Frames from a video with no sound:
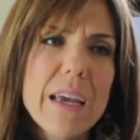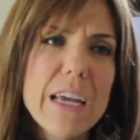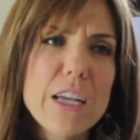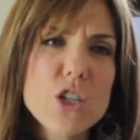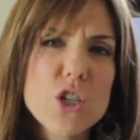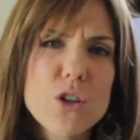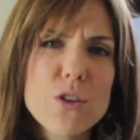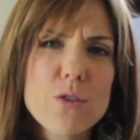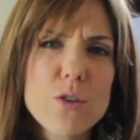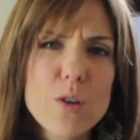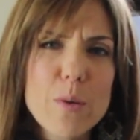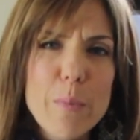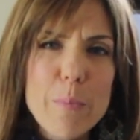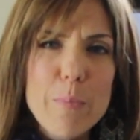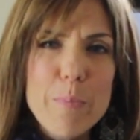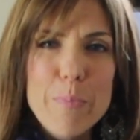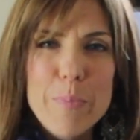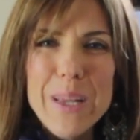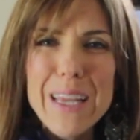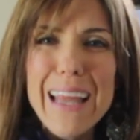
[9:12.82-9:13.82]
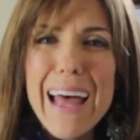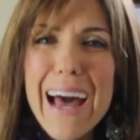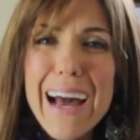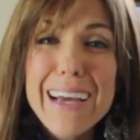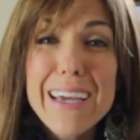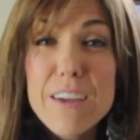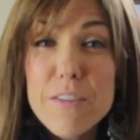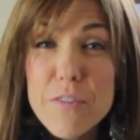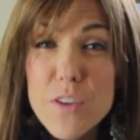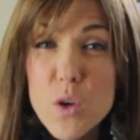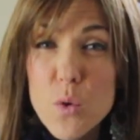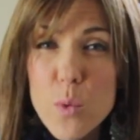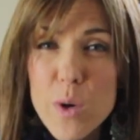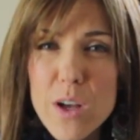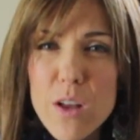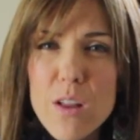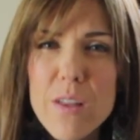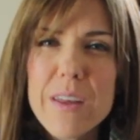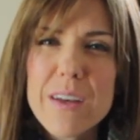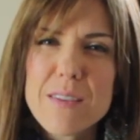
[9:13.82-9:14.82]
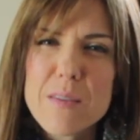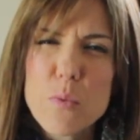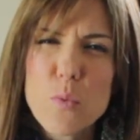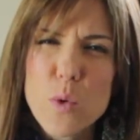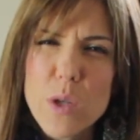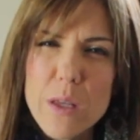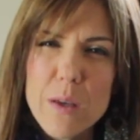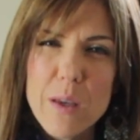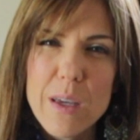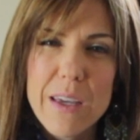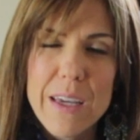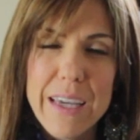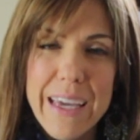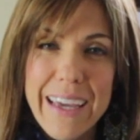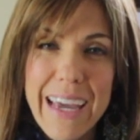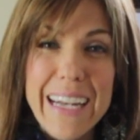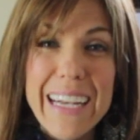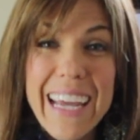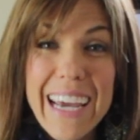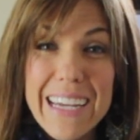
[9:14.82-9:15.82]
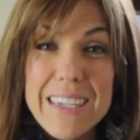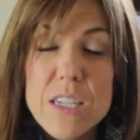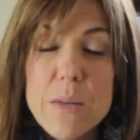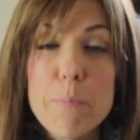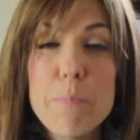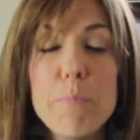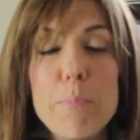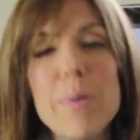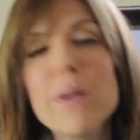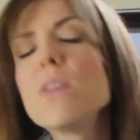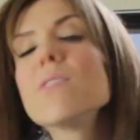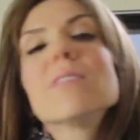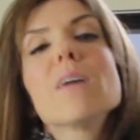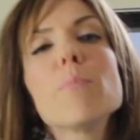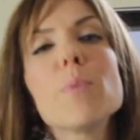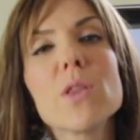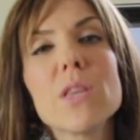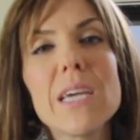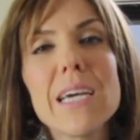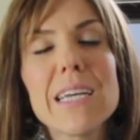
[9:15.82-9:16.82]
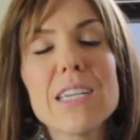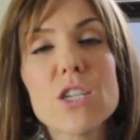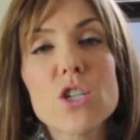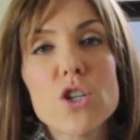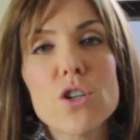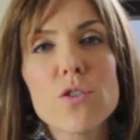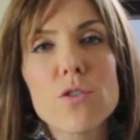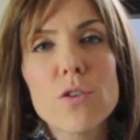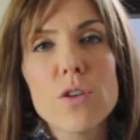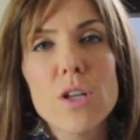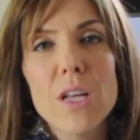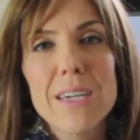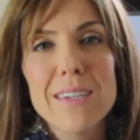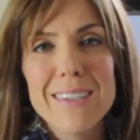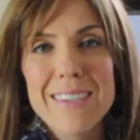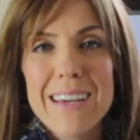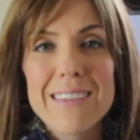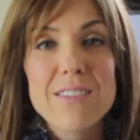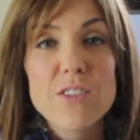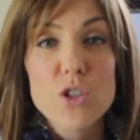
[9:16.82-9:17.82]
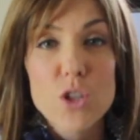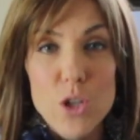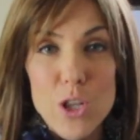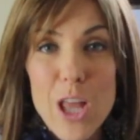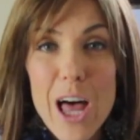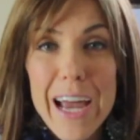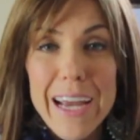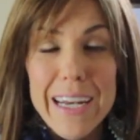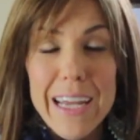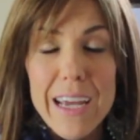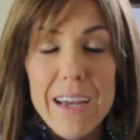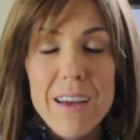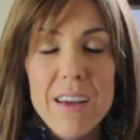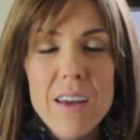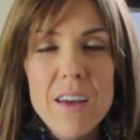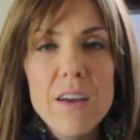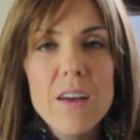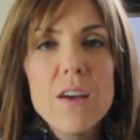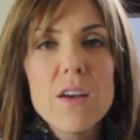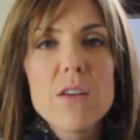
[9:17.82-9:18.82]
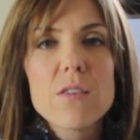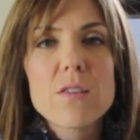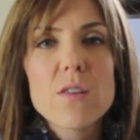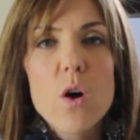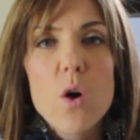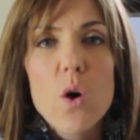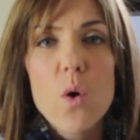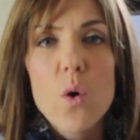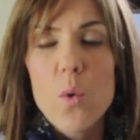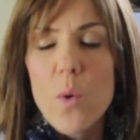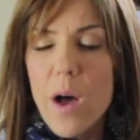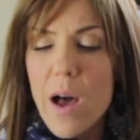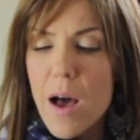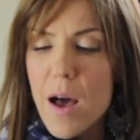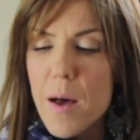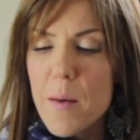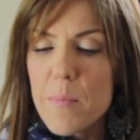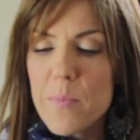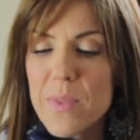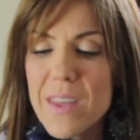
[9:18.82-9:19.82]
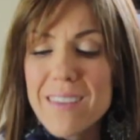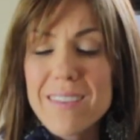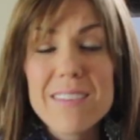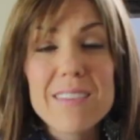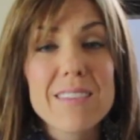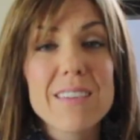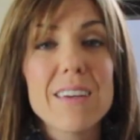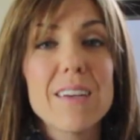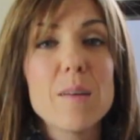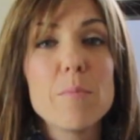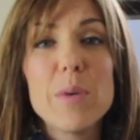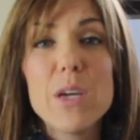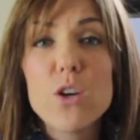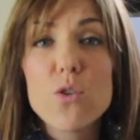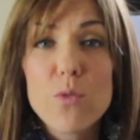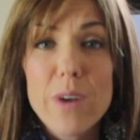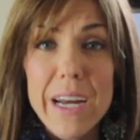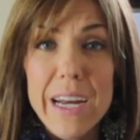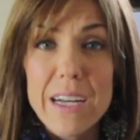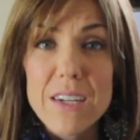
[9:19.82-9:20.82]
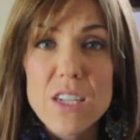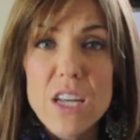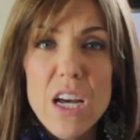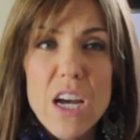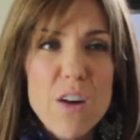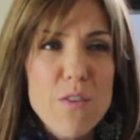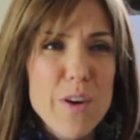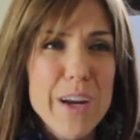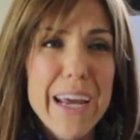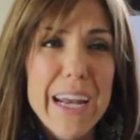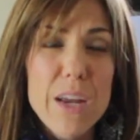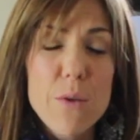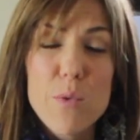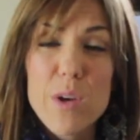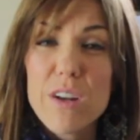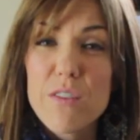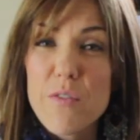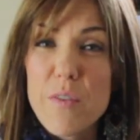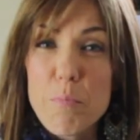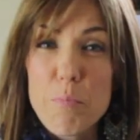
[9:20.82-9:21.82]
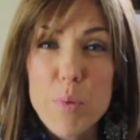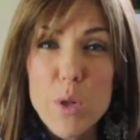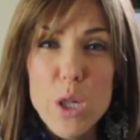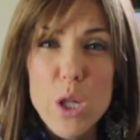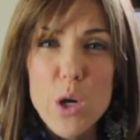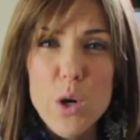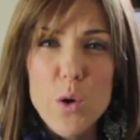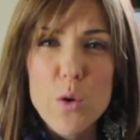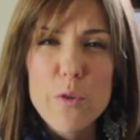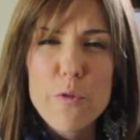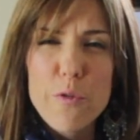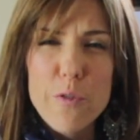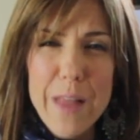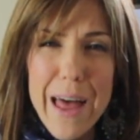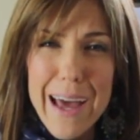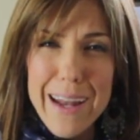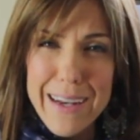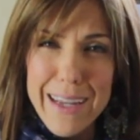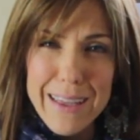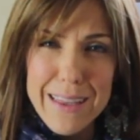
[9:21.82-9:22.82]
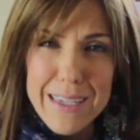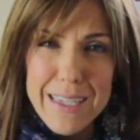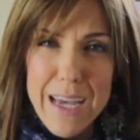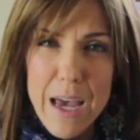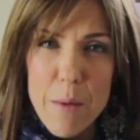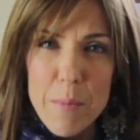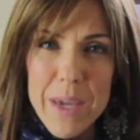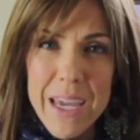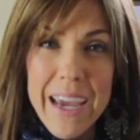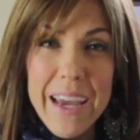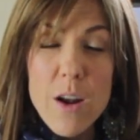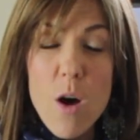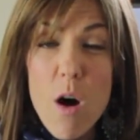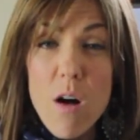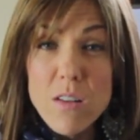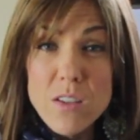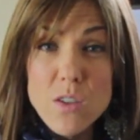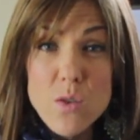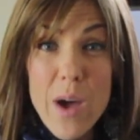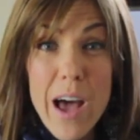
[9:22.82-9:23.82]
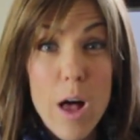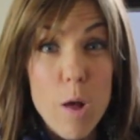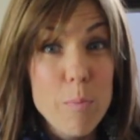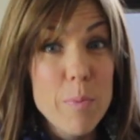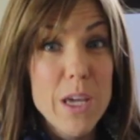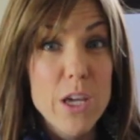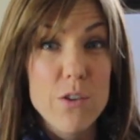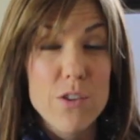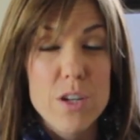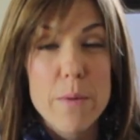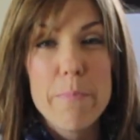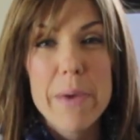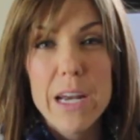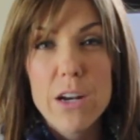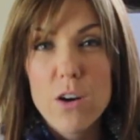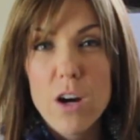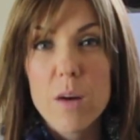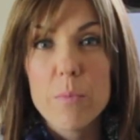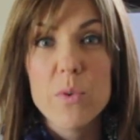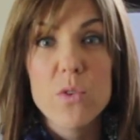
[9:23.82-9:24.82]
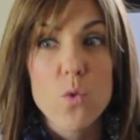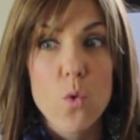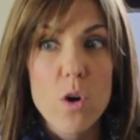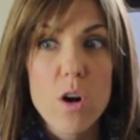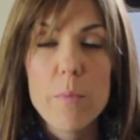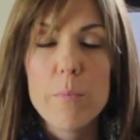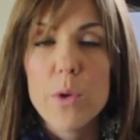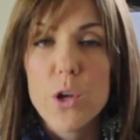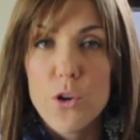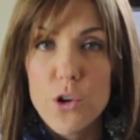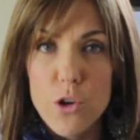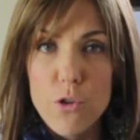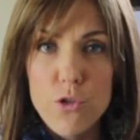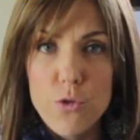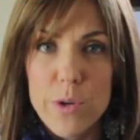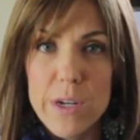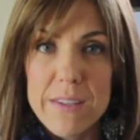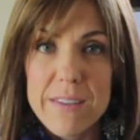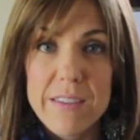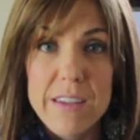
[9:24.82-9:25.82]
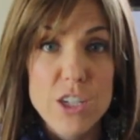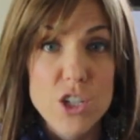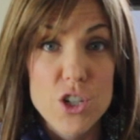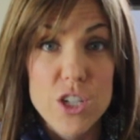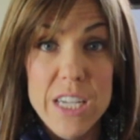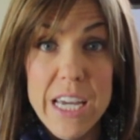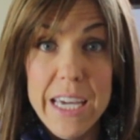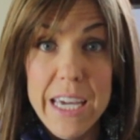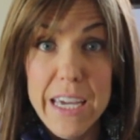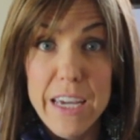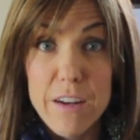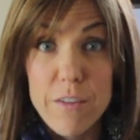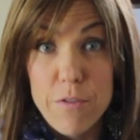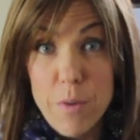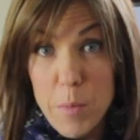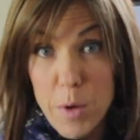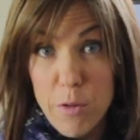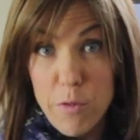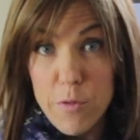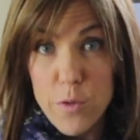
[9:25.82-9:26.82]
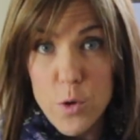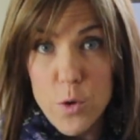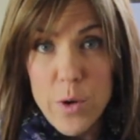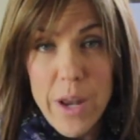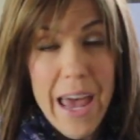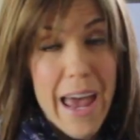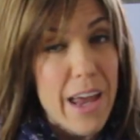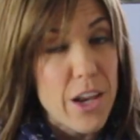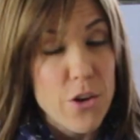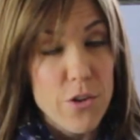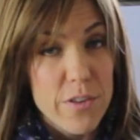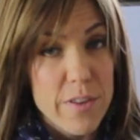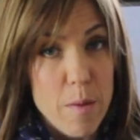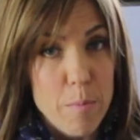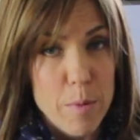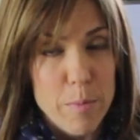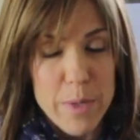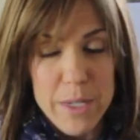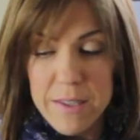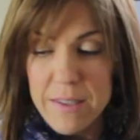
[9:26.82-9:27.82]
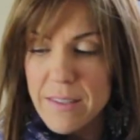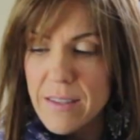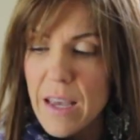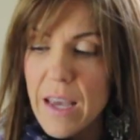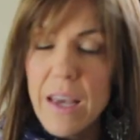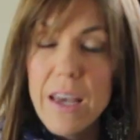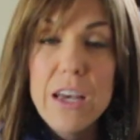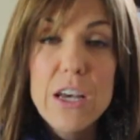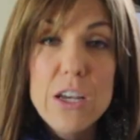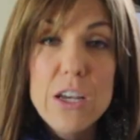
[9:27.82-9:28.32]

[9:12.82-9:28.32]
internal plaque, if you will, that's really can get to built up on the internal intestinal lining. So this is going to be great for getting rid of bloat, flattening the tummy, and also helping you to better absorb your nutrients that you're taking in from your food and your supplements.